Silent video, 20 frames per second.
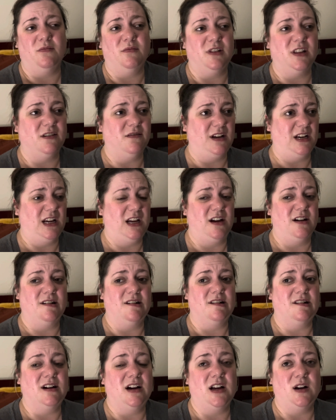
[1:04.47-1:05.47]
living
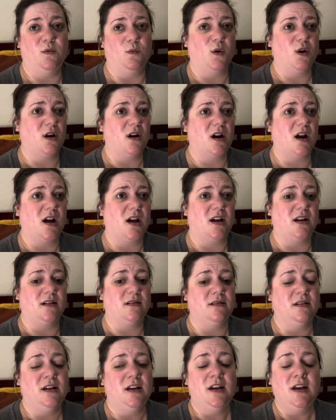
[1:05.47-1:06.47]
here and work,
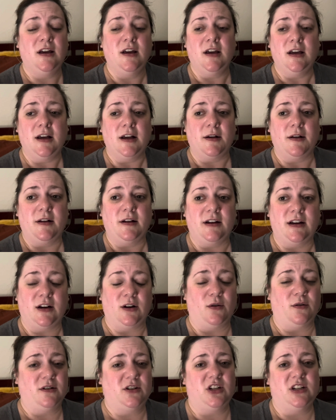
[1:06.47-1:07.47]
and you
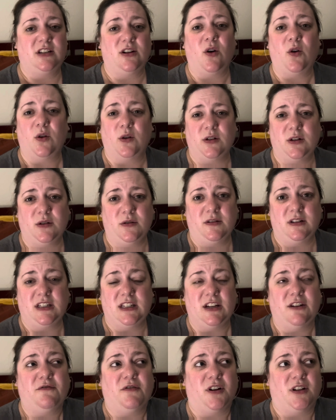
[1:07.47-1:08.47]
know, it's just a whole
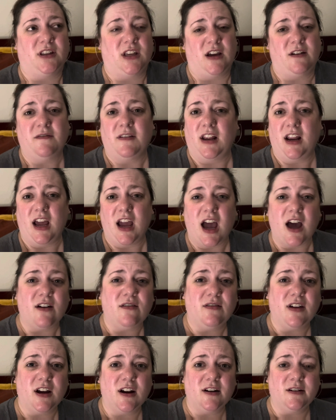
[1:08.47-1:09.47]
different life that I
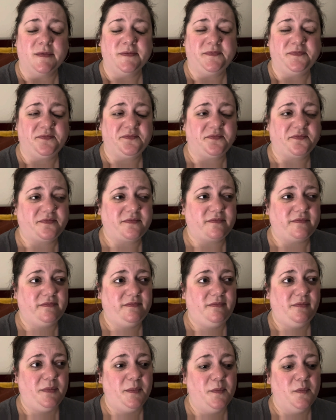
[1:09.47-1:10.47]
have here.
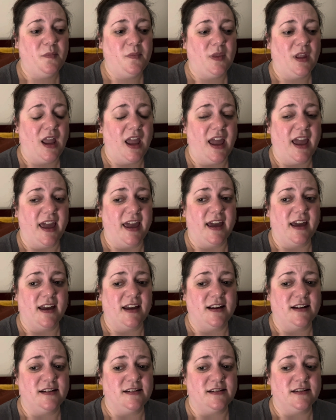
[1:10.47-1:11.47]

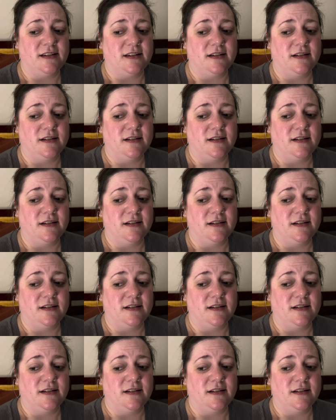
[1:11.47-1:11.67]
And